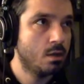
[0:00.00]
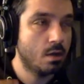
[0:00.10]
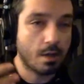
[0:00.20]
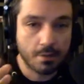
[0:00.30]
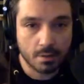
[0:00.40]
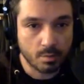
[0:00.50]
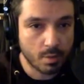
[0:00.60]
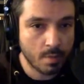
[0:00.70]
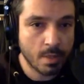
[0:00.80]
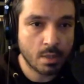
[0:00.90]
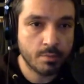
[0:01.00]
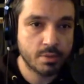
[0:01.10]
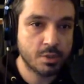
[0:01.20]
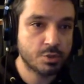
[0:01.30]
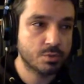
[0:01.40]
I thought the playmaking
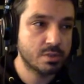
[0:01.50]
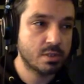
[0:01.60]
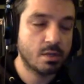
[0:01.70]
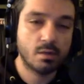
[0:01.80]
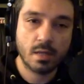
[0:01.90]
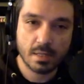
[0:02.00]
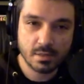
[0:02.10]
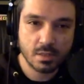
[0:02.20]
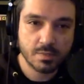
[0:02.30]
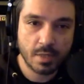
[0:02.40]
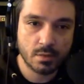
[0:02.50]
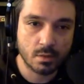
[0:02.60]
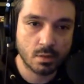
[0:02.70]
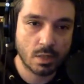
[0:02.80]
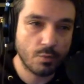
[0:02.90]
potential was there. Has it
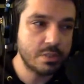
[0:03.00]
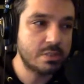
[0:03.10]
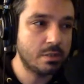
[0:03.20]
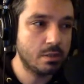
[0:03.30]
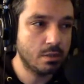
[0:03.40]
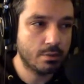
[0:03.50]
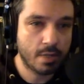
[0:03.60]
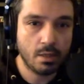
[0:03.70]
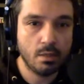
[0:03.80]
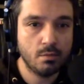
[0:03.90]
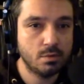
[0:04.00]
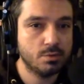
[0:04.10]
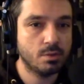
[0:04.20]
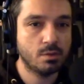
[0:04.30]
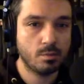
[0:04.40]
expanded? Can we see Grady
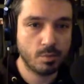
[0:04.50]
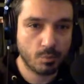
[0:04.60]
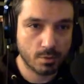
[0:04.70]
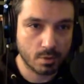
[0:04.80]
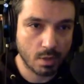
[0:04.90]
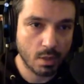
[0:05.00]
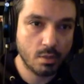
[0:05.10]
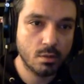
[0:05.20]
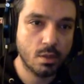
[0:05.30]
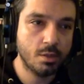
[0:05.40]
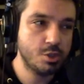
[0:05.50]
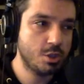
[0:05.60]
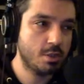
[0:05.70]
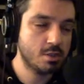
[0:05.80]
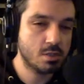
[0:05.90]
doing a little bit more lead
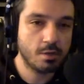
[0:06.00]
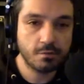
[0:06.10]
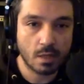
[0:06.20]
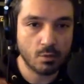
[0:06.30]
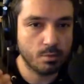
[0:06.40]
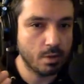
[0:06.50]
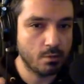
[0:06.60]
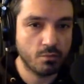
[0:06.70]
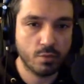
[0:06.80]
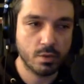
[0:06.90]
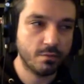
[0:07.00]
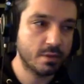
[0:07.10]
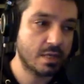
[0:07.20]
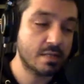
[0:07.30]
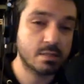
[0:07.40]
initiator stuff? That would be really
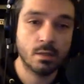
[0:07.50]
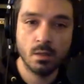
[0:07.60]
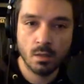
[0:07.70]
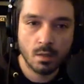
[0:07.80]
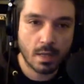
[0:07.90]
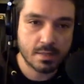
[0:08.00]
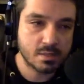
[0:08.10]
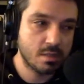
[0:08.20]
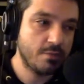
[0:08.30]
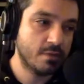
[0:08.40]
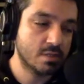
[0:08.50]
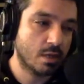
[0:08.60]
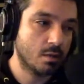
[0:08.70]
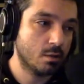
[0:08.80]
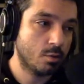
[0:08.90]
fantastic. Has his defense
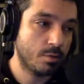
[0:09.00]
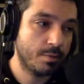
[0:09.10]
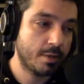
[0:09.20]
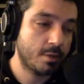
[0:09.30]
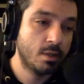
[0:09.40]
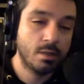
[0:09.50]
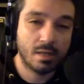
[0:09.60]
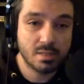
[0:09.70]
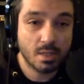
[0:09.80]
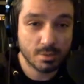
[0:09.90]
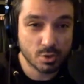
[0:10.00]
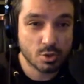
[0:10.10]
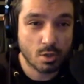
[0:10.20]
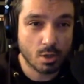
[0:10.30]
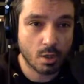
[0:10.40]
gotten a little bit better? Has he gotten
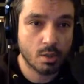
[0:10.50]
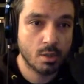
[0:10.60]
stronger?